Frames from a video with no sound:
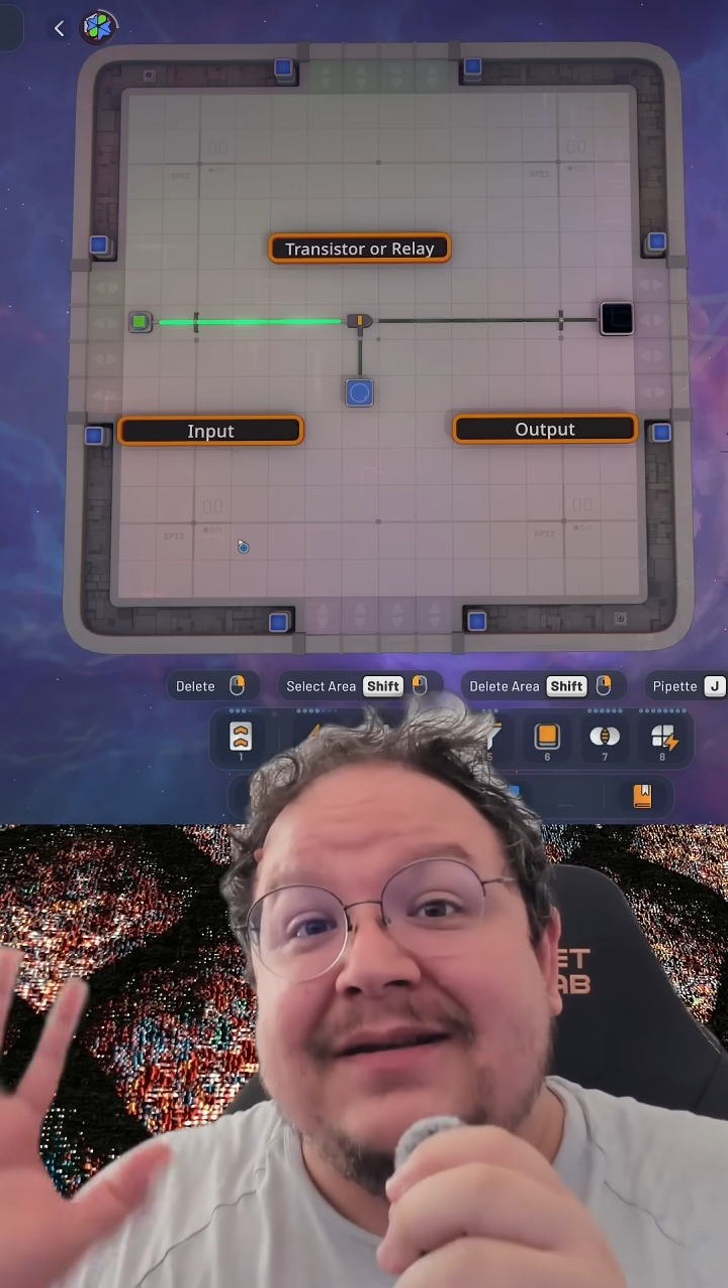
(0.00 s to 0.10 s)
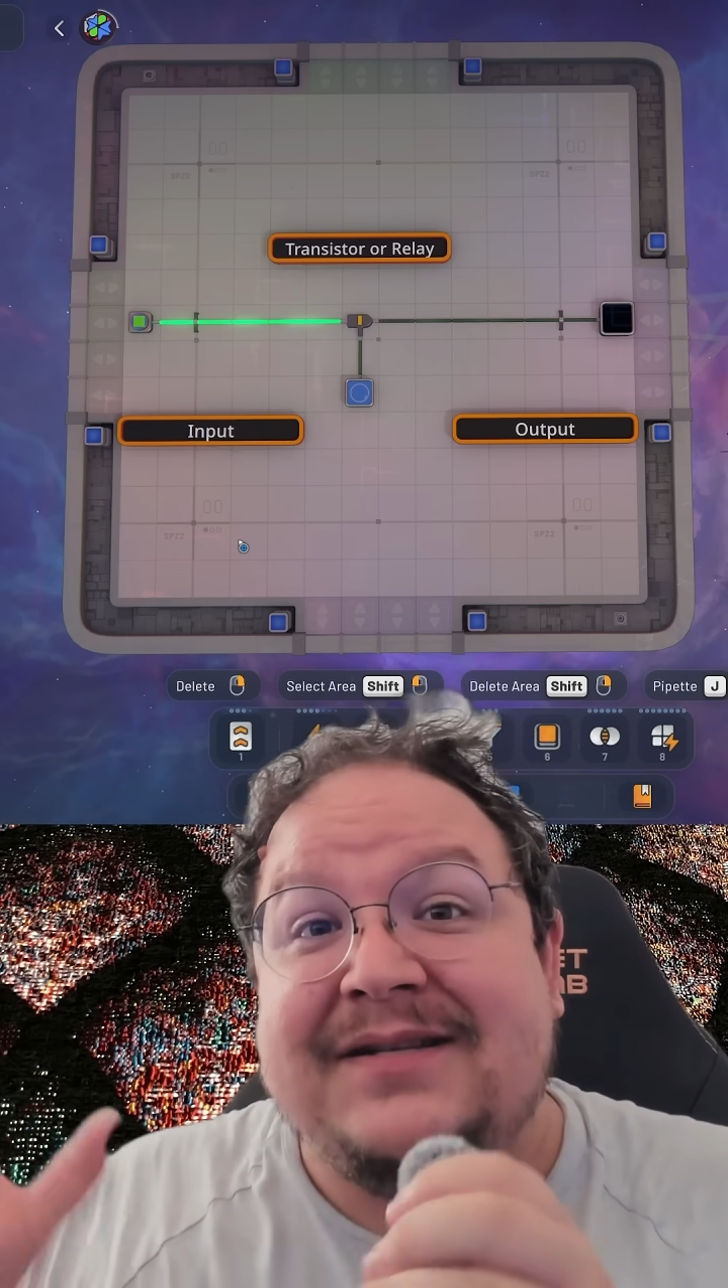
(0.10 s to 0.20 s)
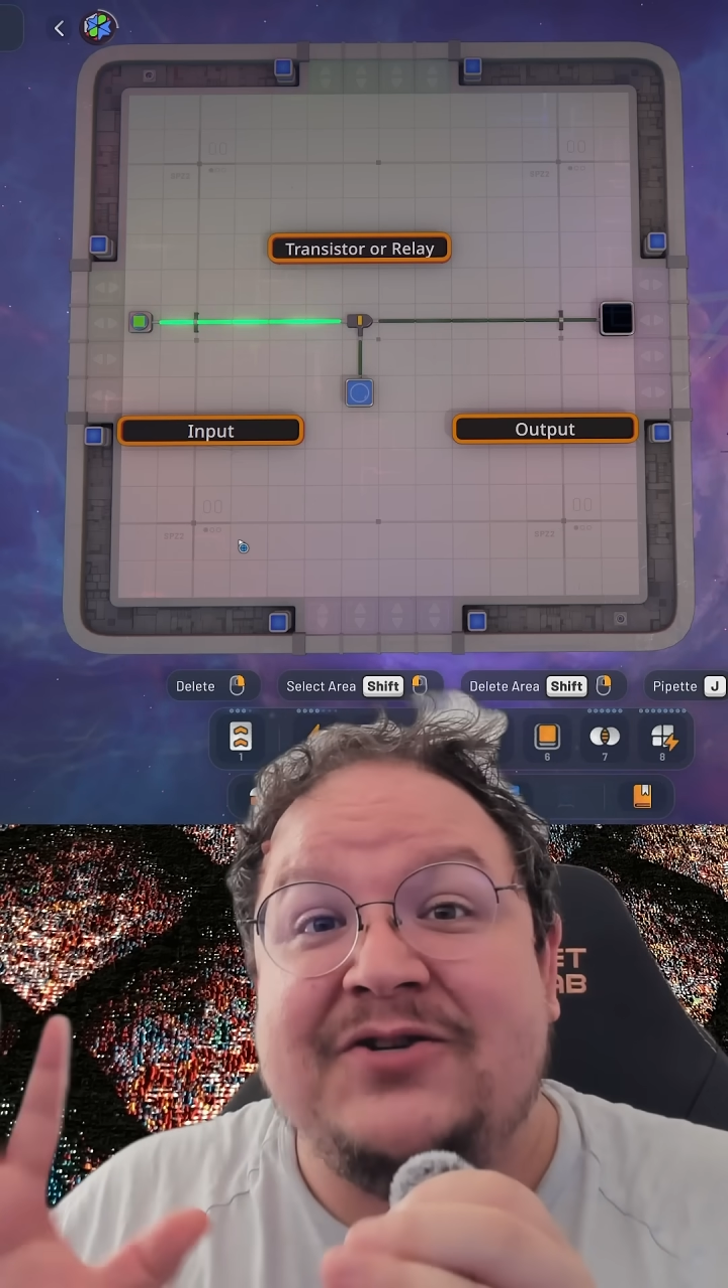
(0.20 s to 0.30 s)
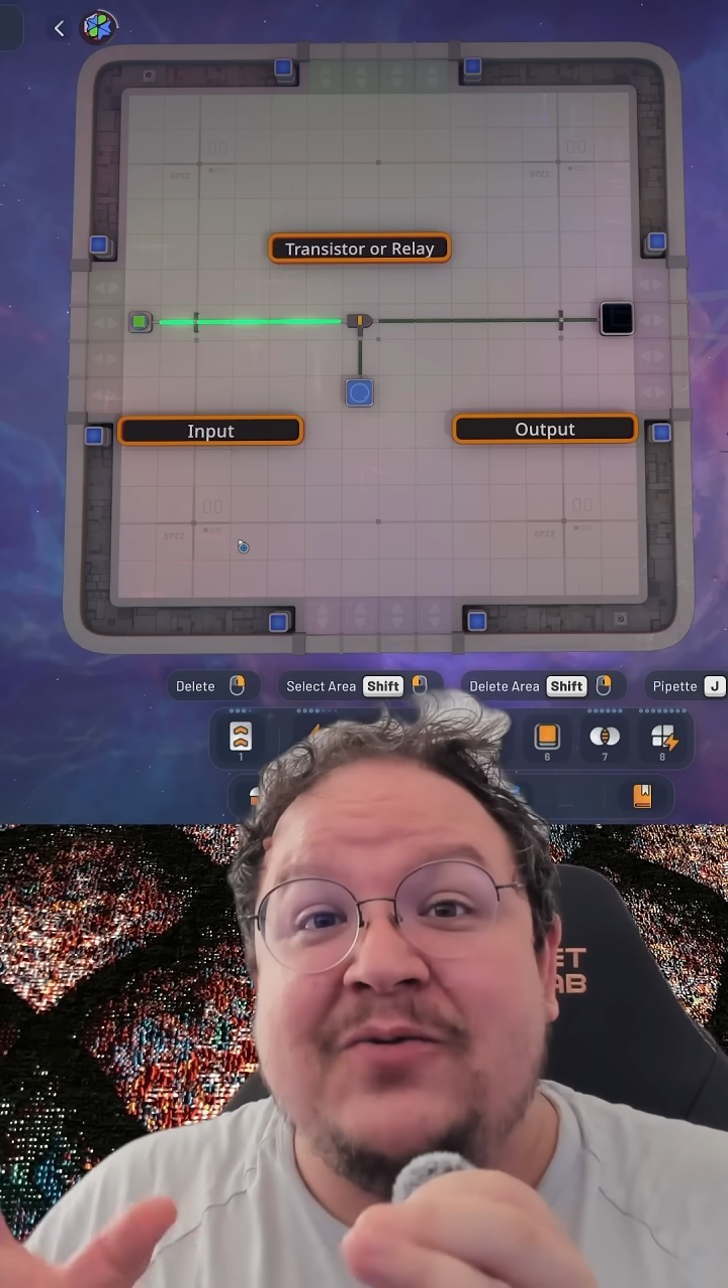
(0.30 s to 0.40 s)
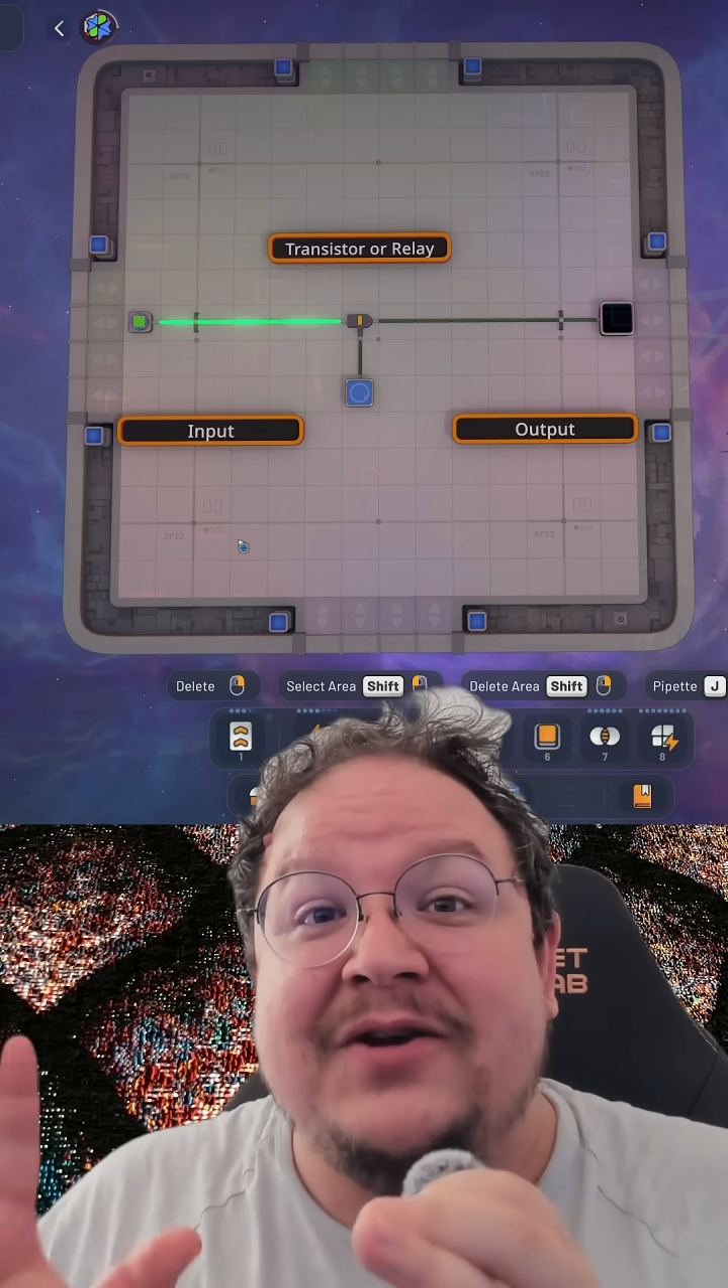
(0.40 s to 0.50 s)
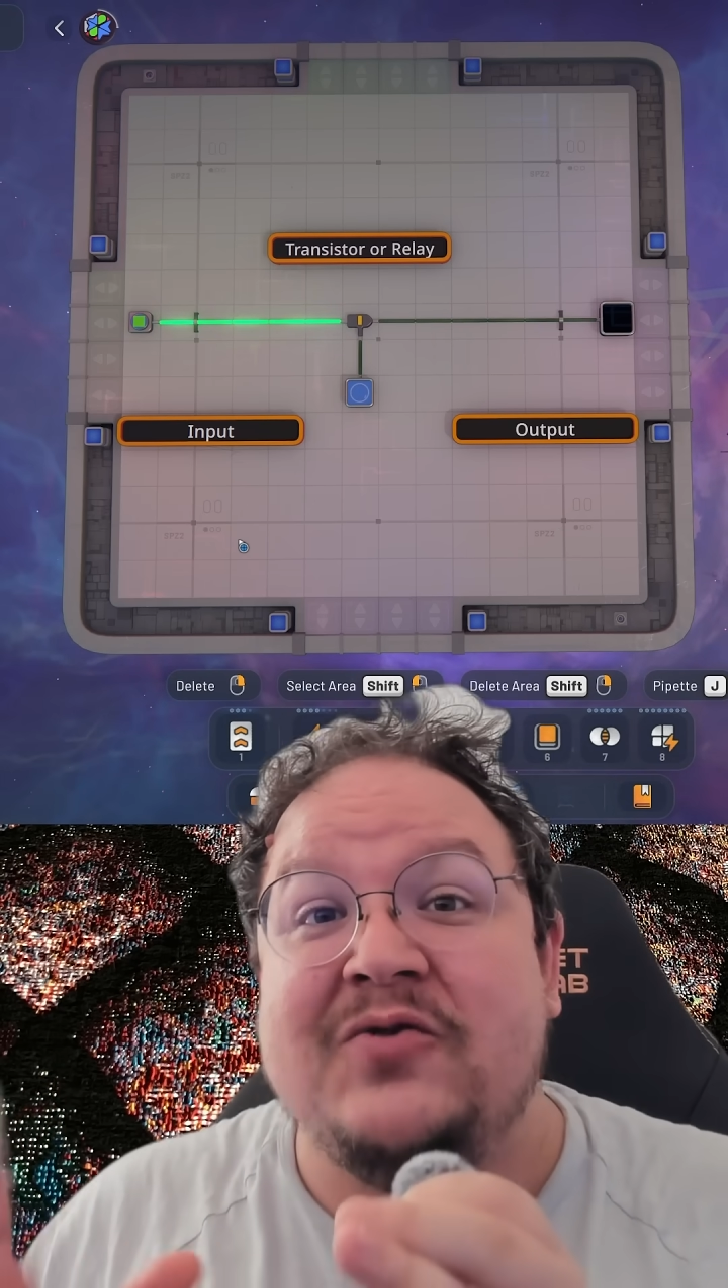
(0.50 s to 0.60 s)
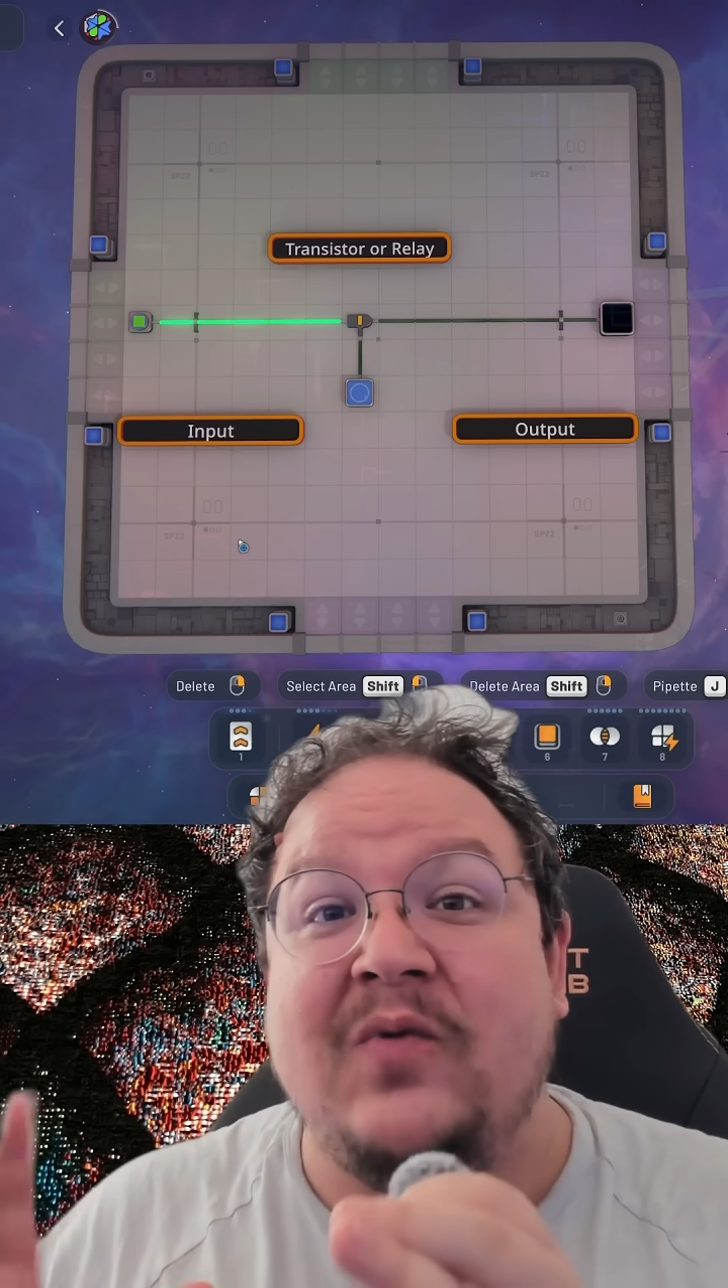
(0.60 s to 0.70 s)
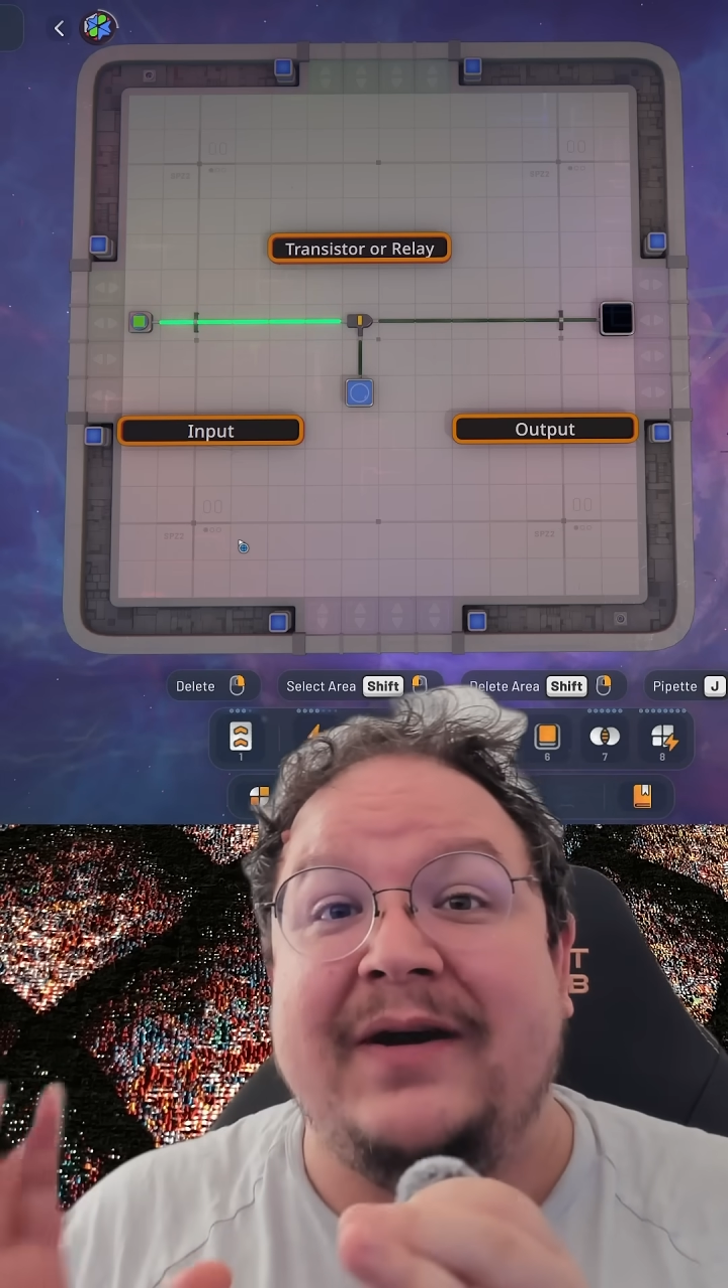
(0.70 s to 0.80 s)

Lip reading: situation where